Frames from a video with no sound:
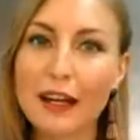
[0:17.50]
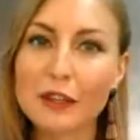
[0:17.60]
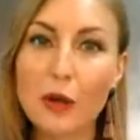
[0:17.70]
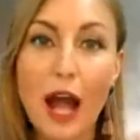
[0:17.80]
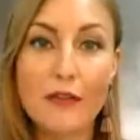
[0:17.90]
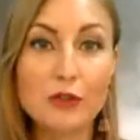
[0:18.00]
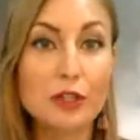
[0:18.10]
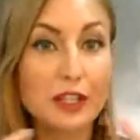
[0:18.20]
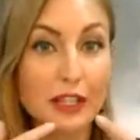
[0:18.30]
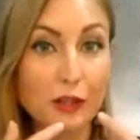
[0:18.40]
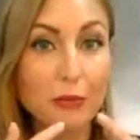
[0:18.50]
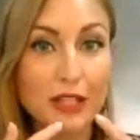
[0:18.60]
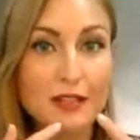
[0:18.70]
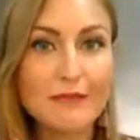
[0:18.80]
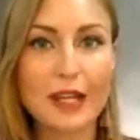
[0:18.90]
You have to hear
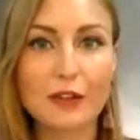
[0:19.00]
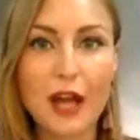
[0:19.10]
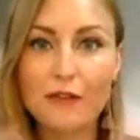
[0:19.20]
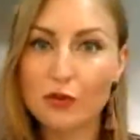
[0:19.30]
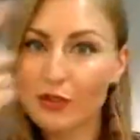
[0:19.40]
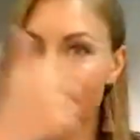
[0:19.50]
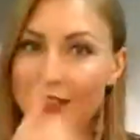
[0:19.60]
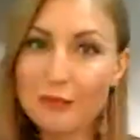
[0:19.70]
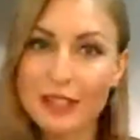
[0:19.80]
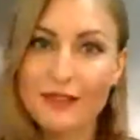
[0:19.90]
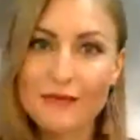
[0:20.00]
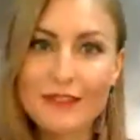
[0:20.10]
me and you have to see me.